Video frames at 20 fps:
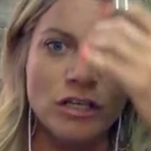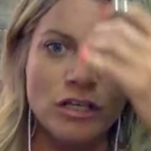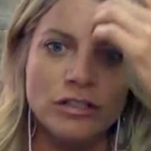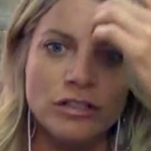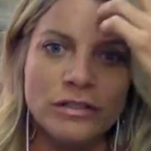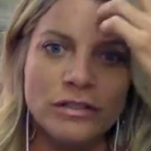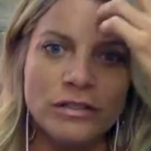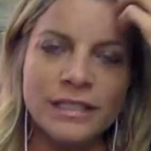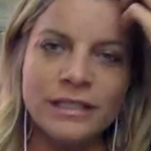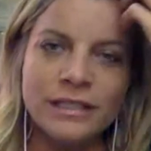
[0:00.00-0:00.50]

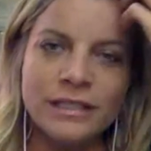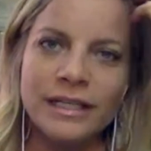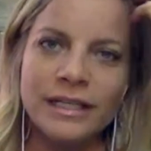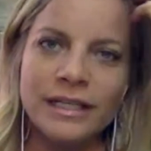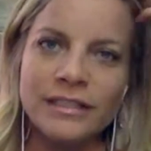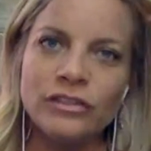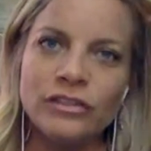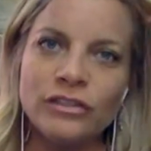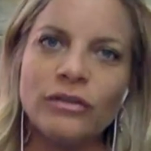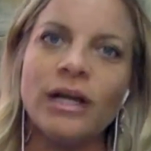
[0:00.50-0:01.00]
So then
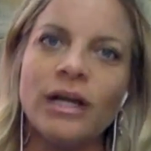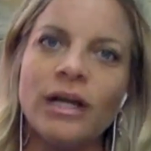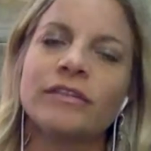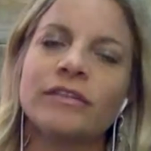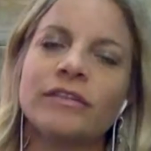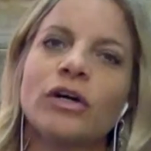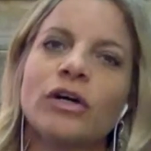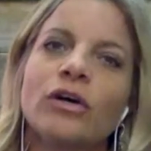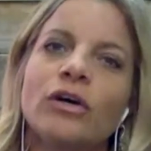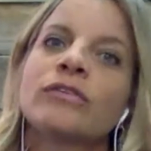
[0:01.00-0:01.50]
you don't have
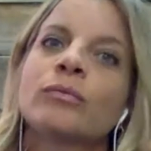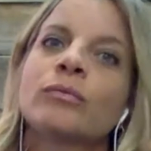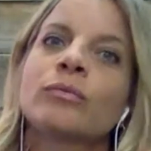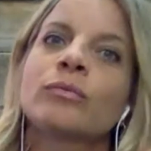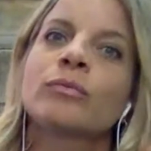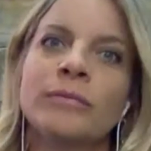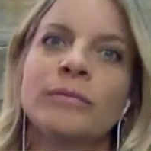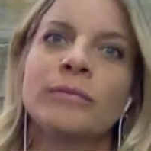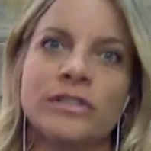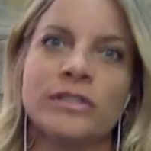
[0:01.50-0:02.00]
to
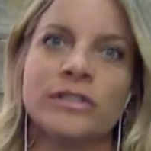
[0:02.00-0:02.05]
overwhelm